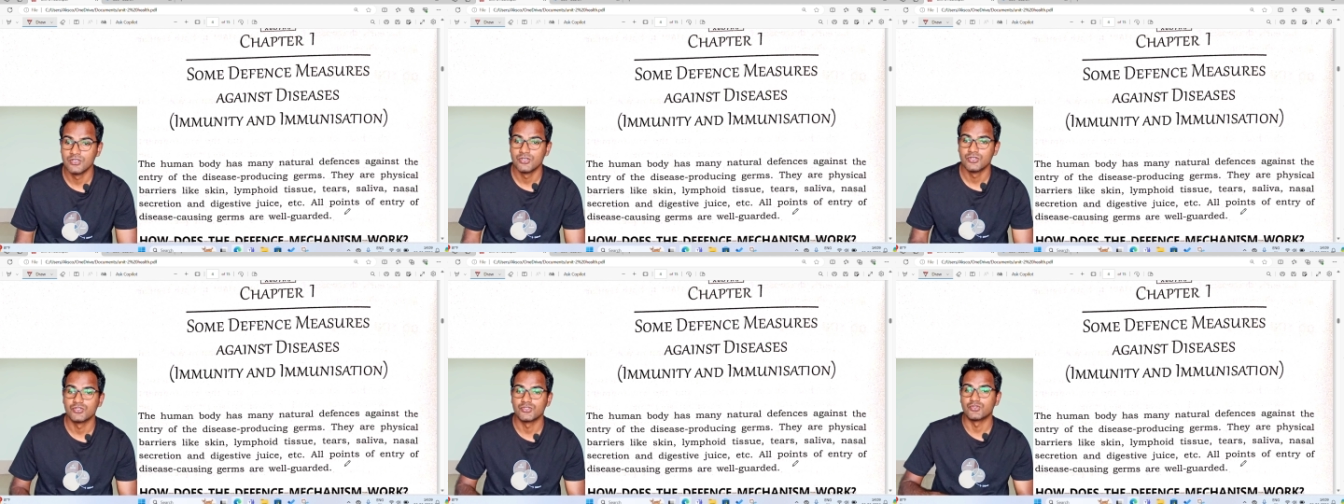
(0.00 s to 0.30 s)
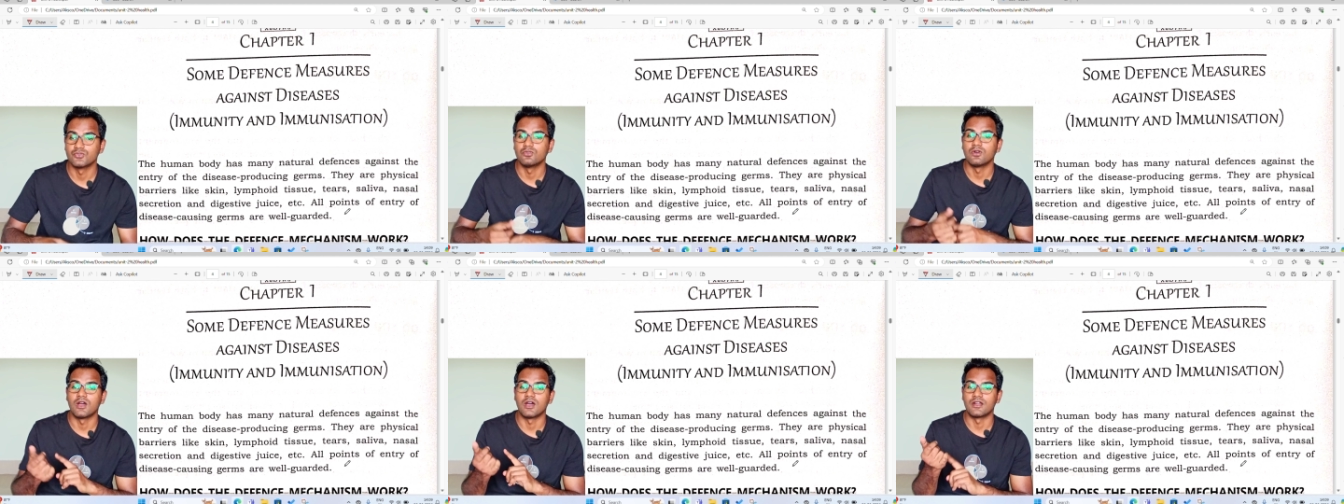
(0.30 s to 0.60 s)

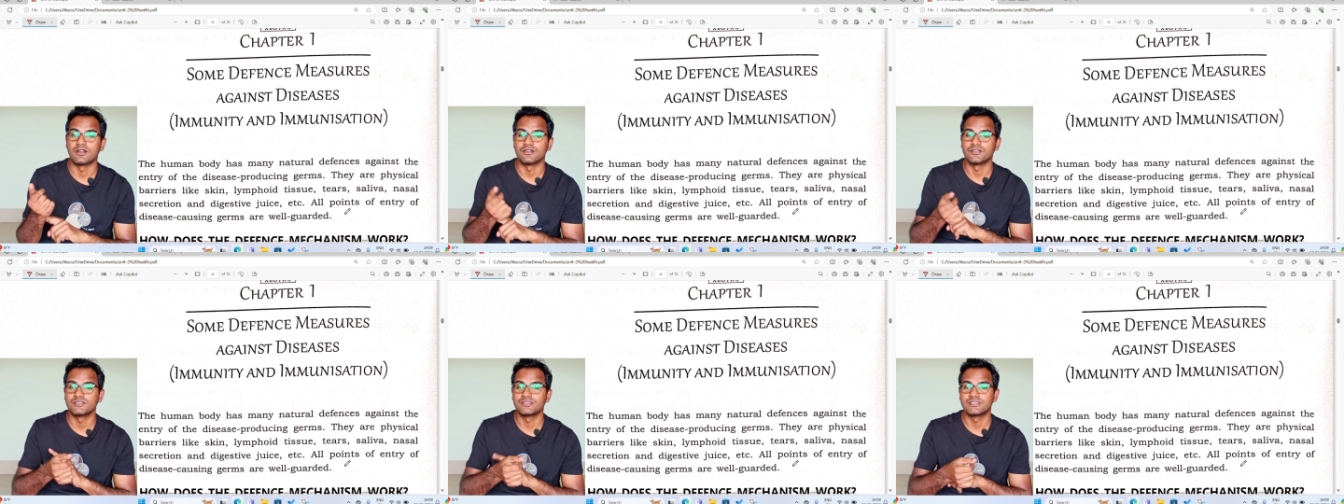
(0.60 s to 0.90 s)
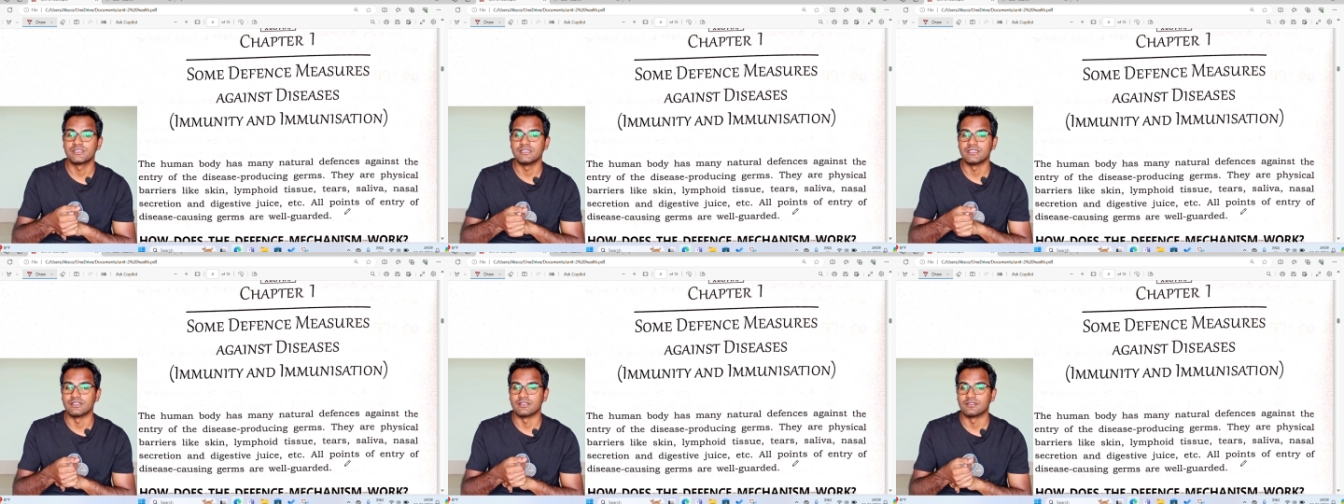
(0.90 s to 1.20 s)
So our
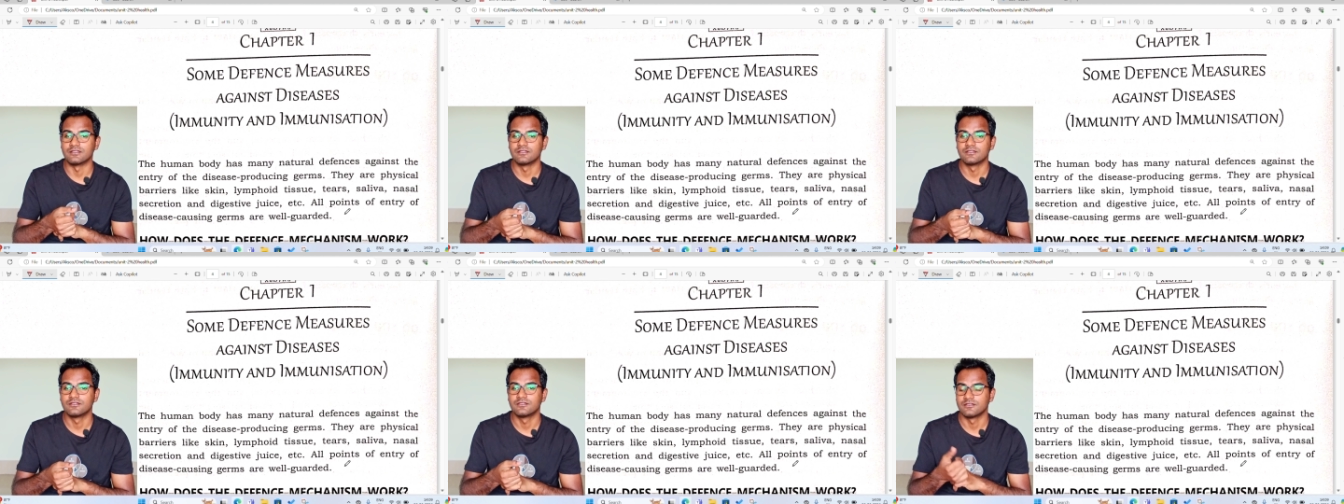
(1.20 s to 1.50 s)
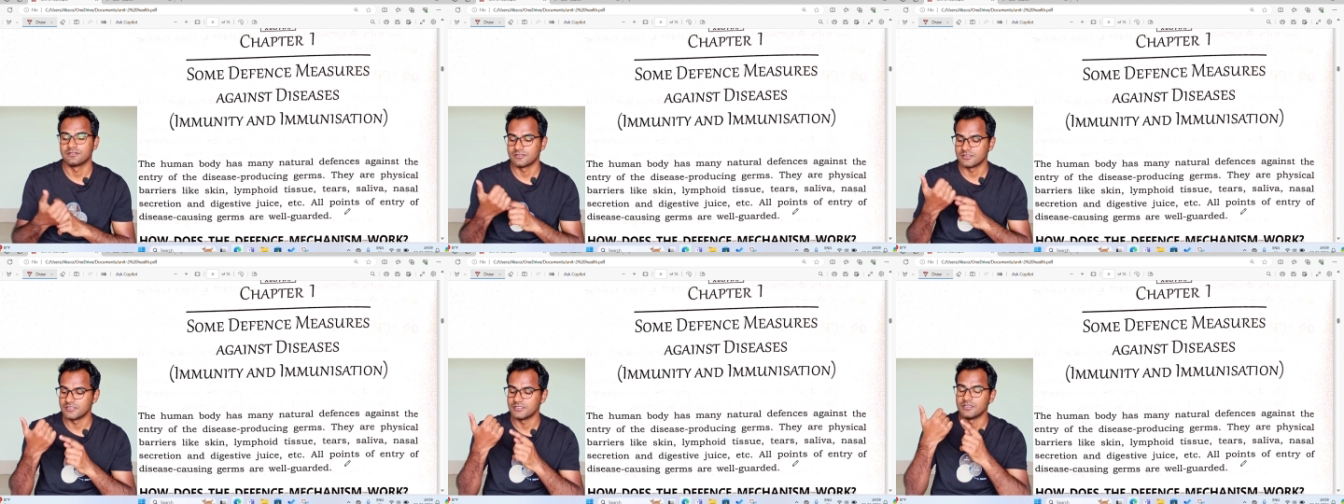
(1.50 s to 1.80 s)
skin,
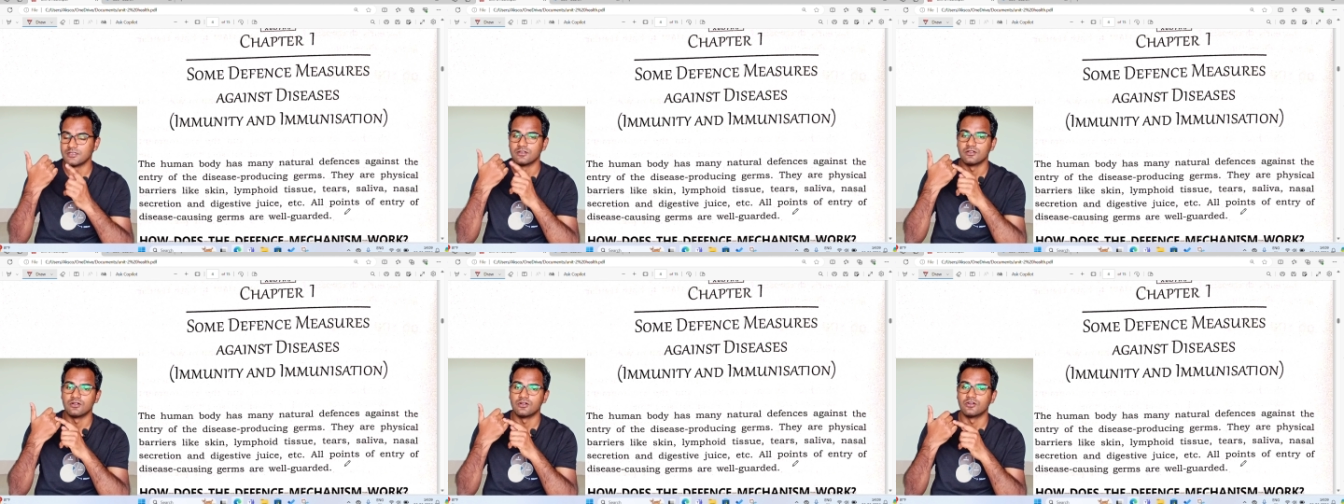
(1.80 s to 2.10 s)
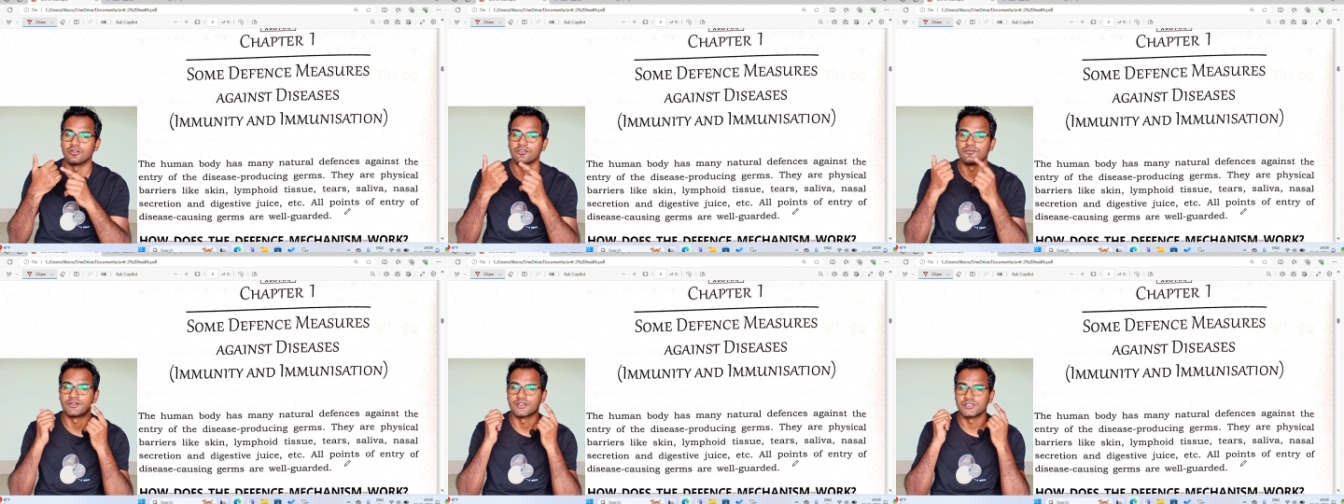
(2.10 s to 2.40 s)
see,
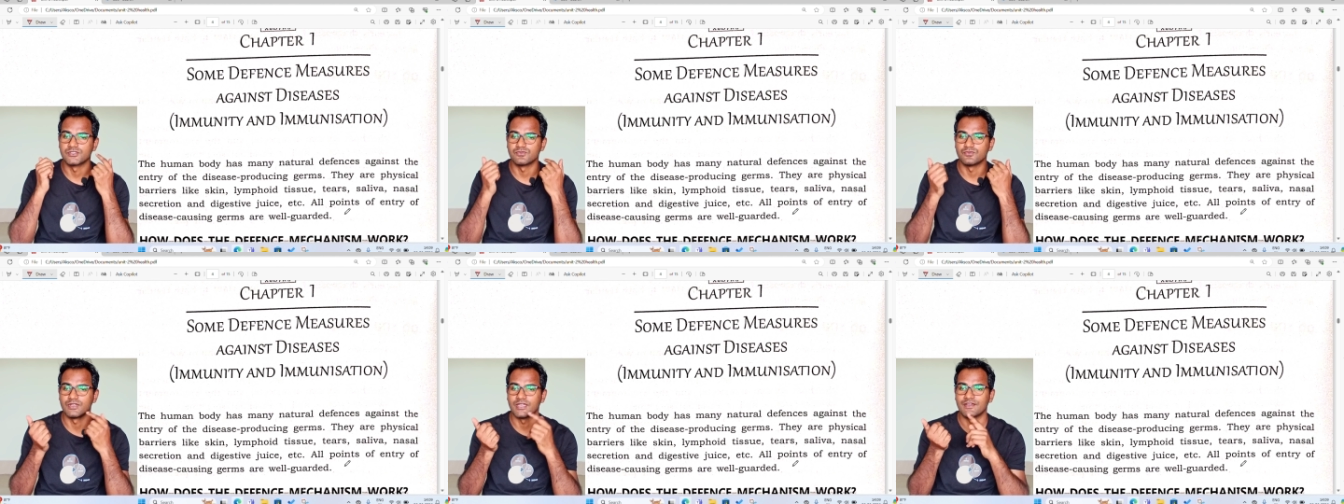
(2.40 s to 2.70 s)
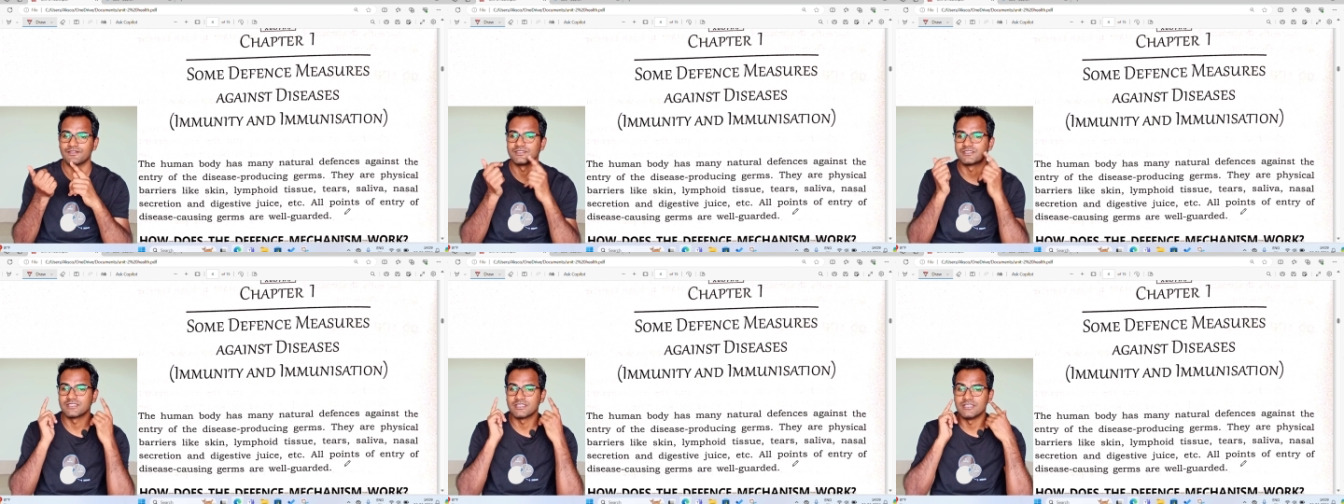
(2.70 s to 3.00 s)
all of us, we
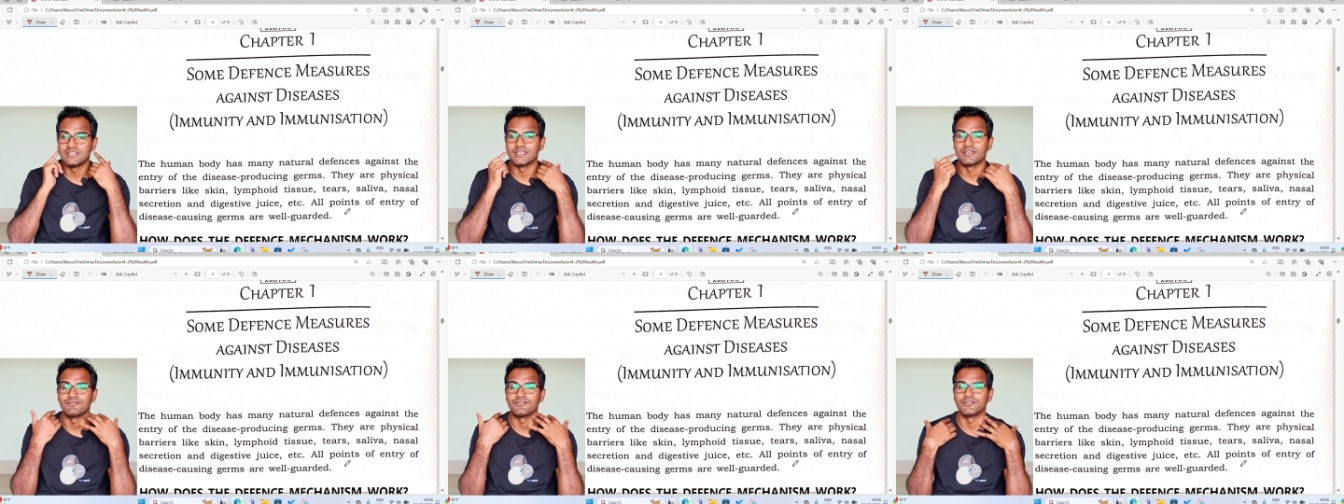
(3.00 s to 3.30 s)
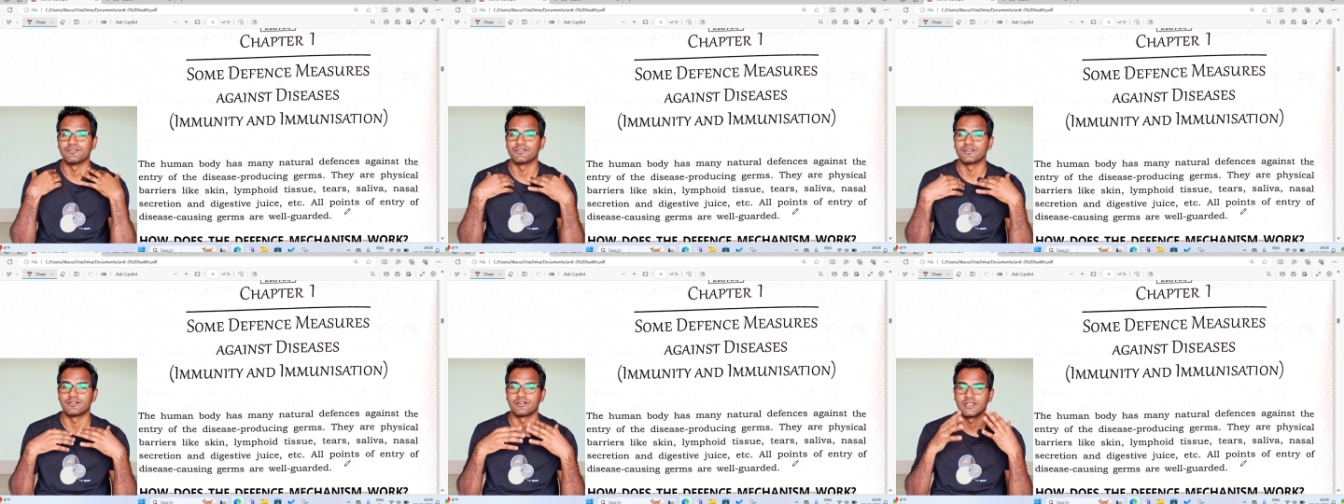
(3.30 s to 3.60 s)
have skin
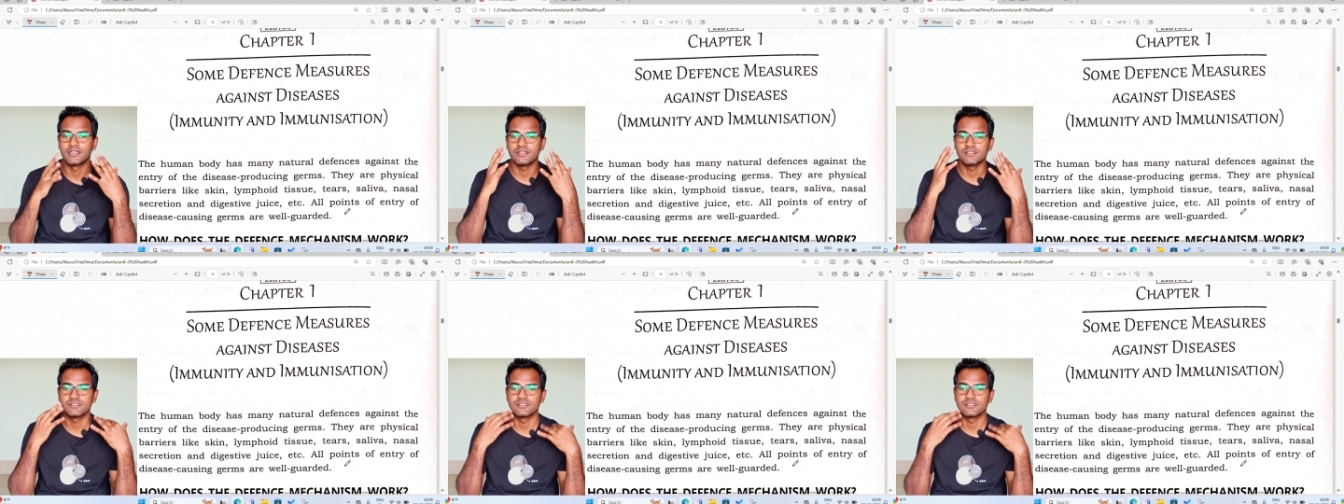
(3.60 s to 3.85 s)
everywhere, right?